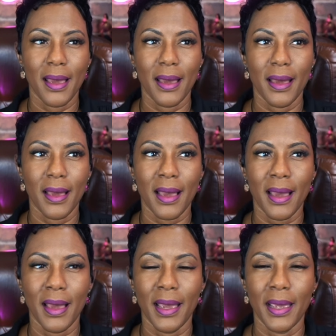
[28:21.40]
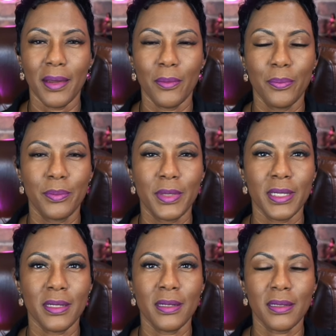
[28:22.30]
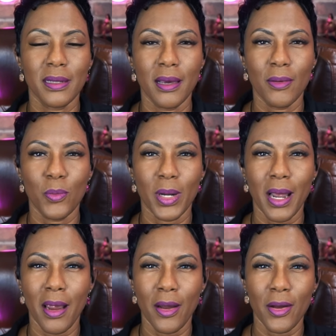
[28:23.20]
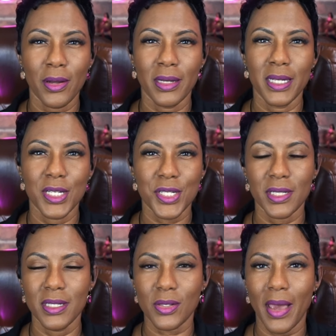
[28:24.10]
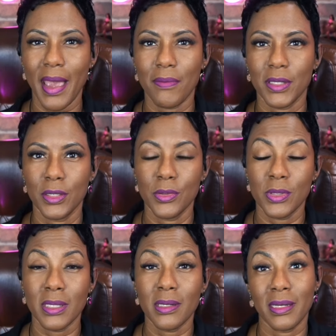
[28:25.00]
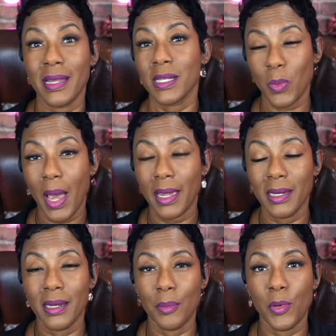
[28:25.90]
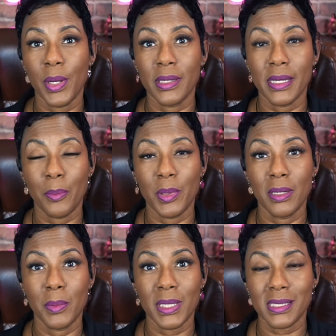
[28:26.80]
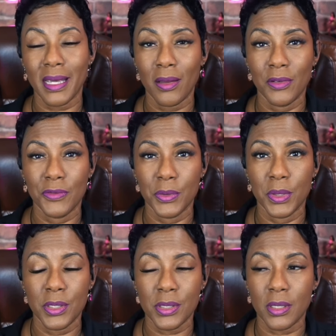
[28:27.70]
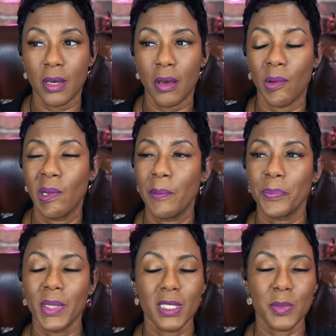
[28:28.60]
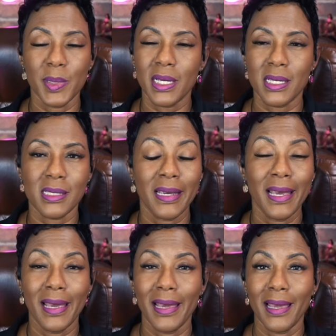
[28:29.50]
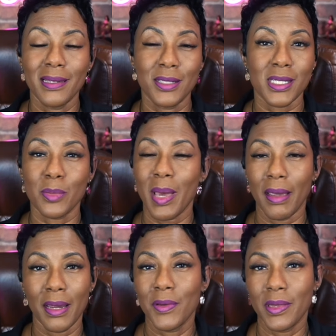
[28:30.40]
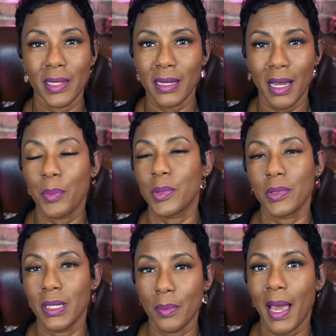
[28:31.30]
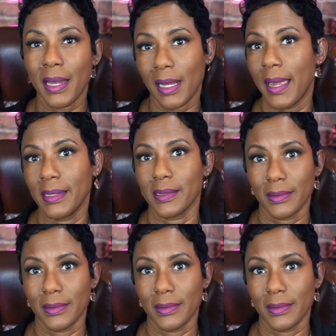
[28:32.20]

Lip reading: I didn't love what I heard initially, so I haven't used it. And that's why I ended up going to Epidemic Sound a few years ago, is because it just about everything that I pulled up, I liked.